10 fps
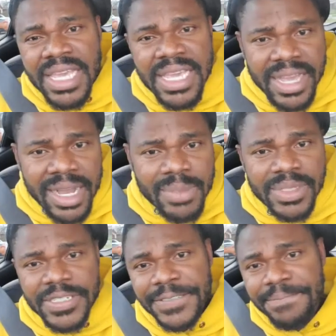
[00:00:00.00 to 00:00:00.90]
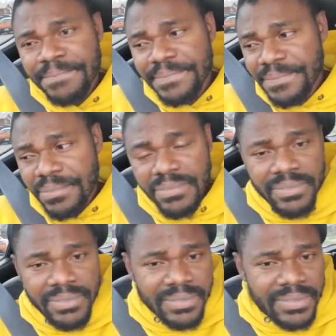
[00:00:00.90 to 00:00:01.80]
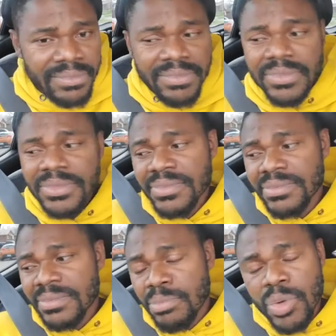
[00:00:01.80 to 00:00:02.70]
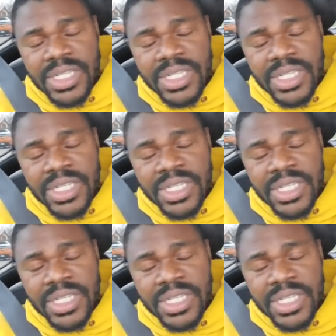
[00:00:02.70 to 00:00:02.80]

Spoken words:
we have different passive incomes,